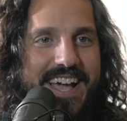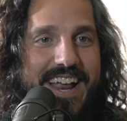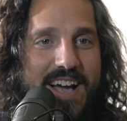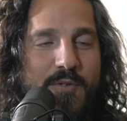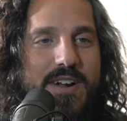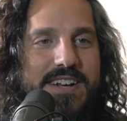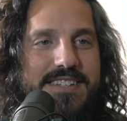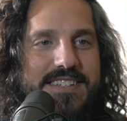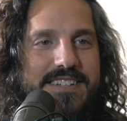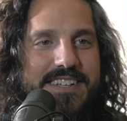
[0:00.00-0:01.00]
And I
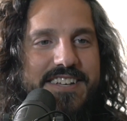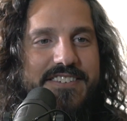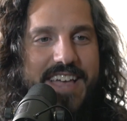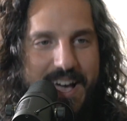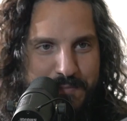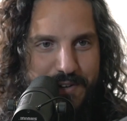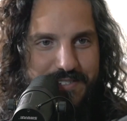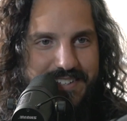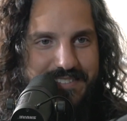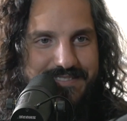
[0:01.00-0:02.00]
wanted to kill that
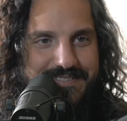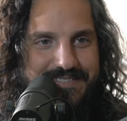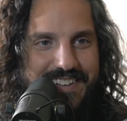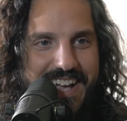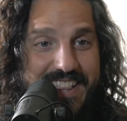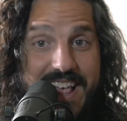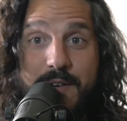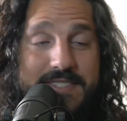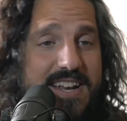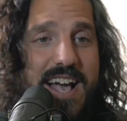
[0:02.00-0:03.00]
person. Yeah. And
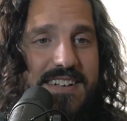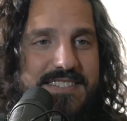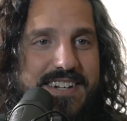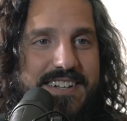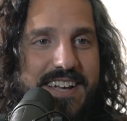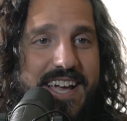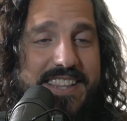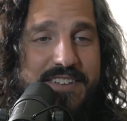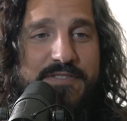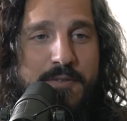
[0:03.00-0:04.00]
that was an accident.
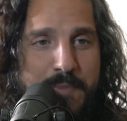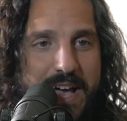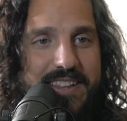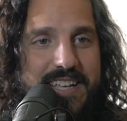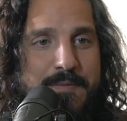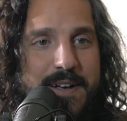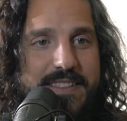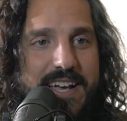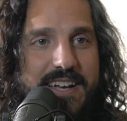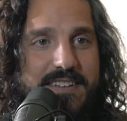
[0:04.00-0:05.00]
And they felt badly
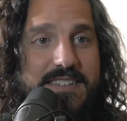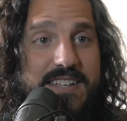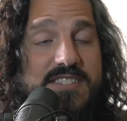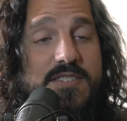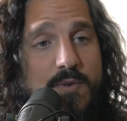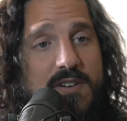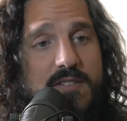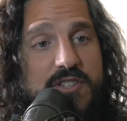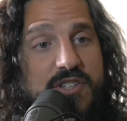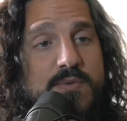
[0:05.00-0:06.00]
about that. Yes, you
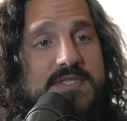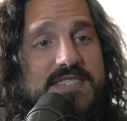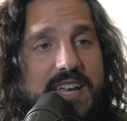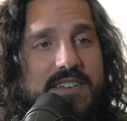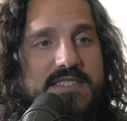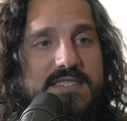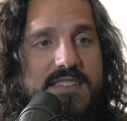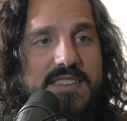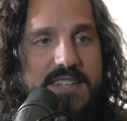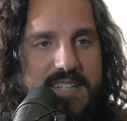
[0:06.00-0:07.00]
were. You saved
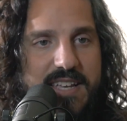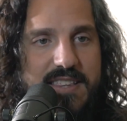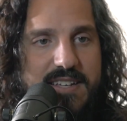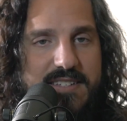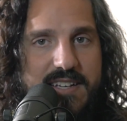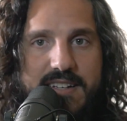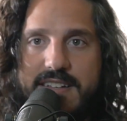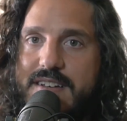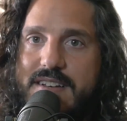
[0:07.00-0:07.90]
the day that day.